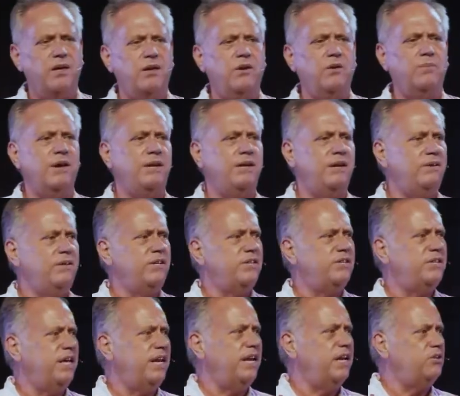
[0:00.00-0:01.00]
You may
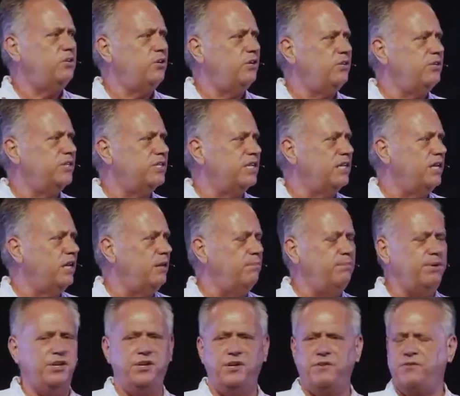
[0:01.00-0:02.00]
notice that our church is a little
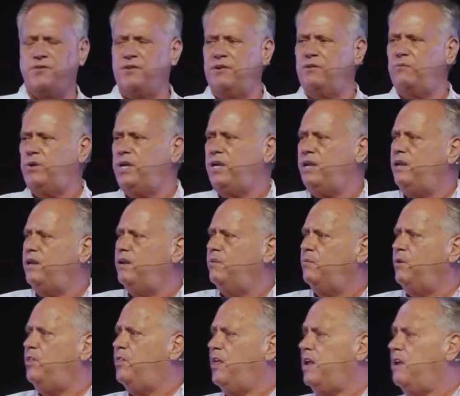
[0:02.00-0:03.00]
bit different. We
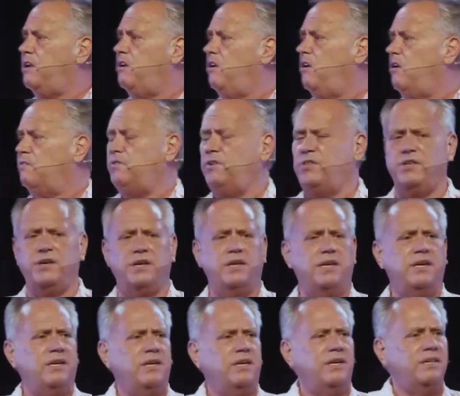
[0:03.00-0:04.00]
thank God for the
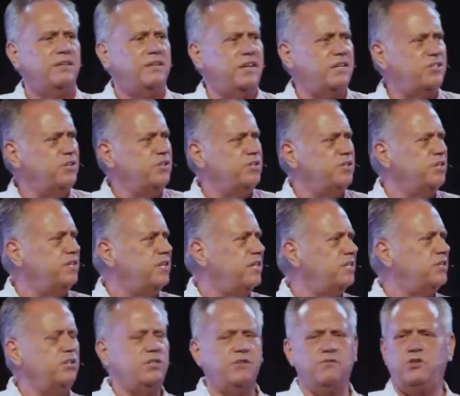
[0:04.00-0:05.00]
dozens and
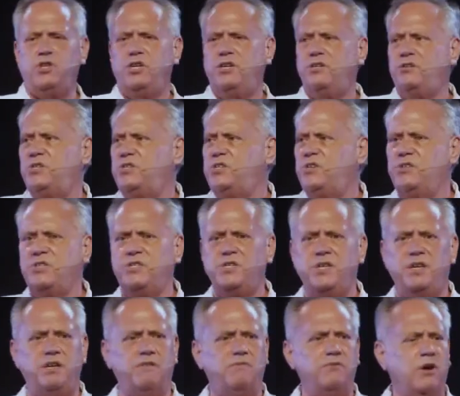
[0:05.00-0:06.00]
dozens of churches in the
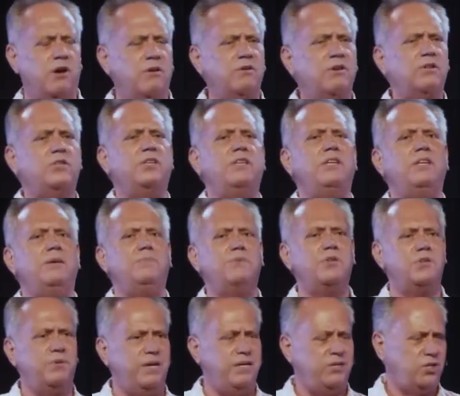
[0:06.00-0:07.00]
city of Norwich and in
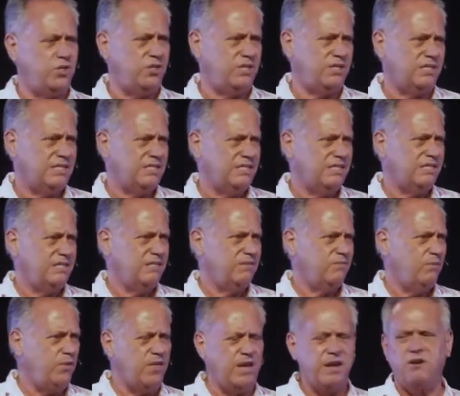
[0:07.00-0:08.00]
Ipswich.
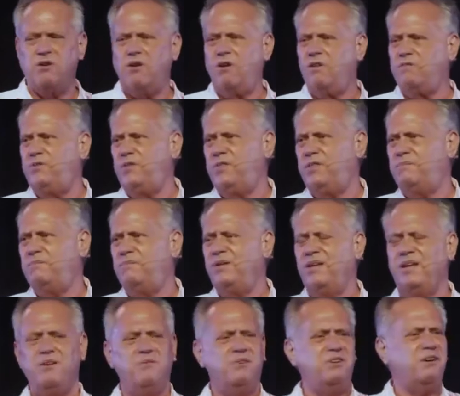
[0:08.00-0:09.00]
We thank God for them.
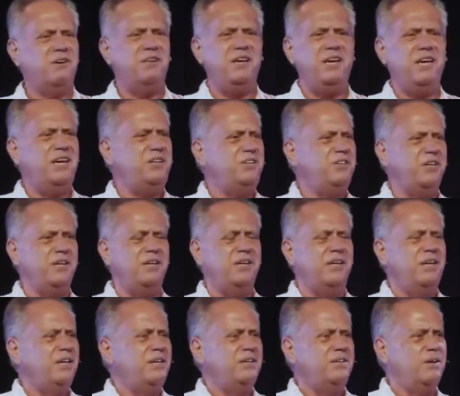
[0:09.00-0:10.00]
We're not here
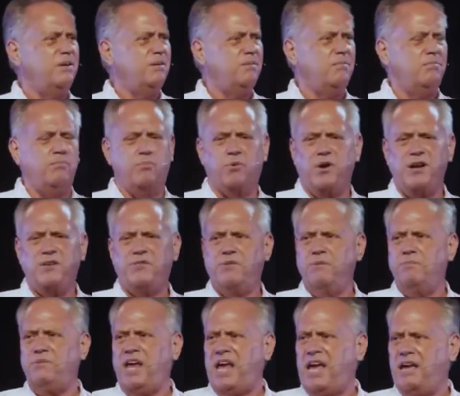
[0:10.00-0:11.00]
to break
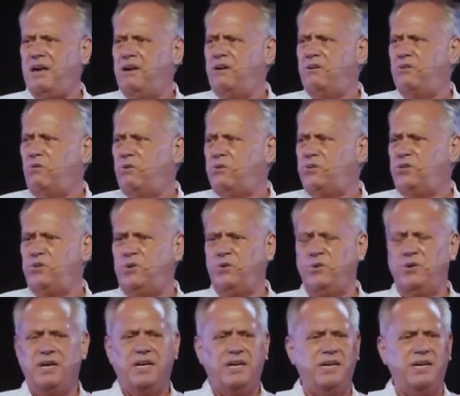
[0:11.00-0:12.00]
them down or to,
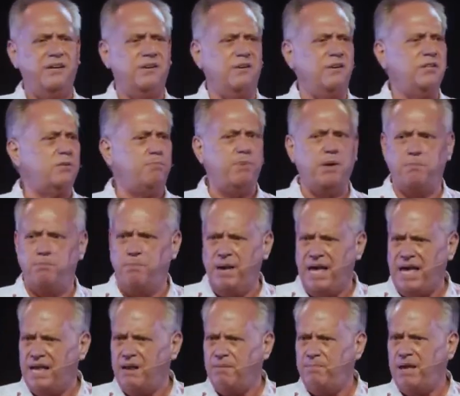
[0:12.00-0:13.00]
speak
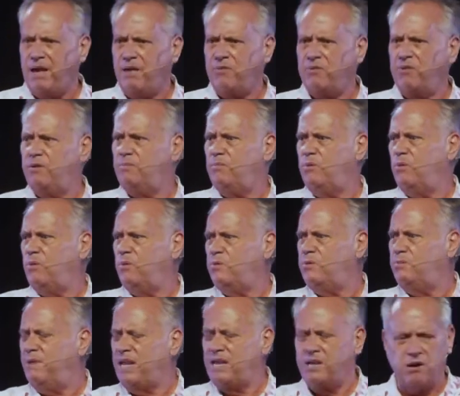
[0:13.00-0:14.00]
bad about them or
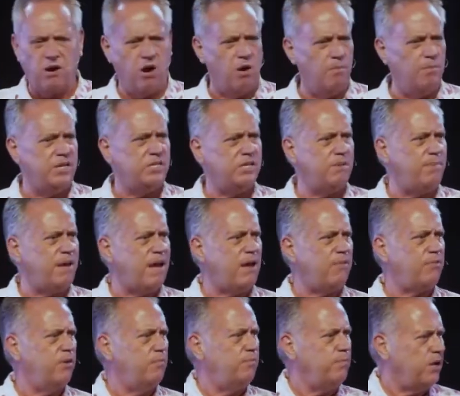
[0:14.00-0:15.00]
make comments
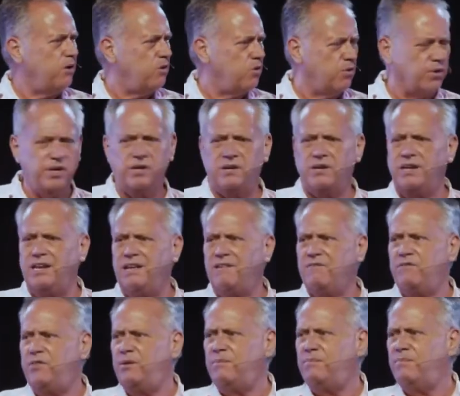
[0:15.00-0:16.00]
about them, be critical
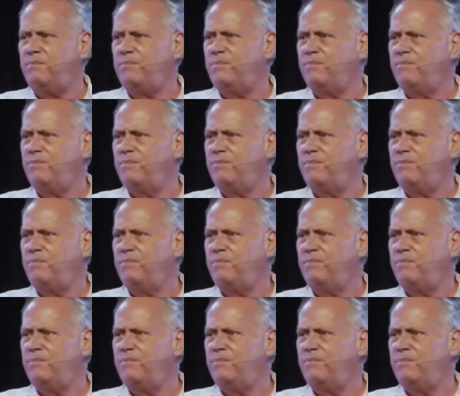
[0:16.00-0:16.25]
of them.